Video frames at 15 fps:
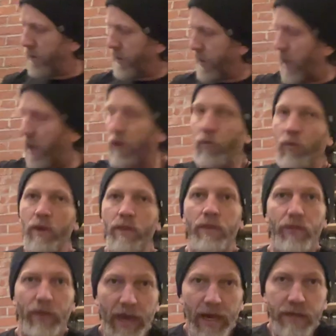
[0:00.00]
Now,
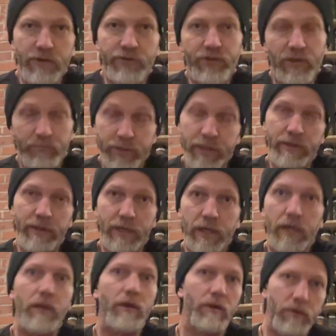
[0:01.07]
when that is completely
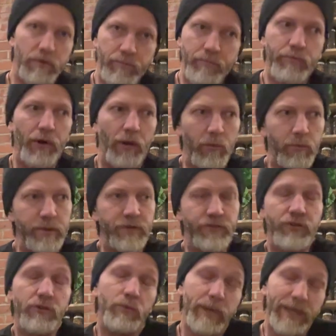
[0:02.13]
cured, probably
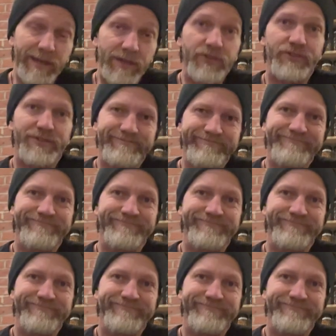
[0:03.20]
two weeks,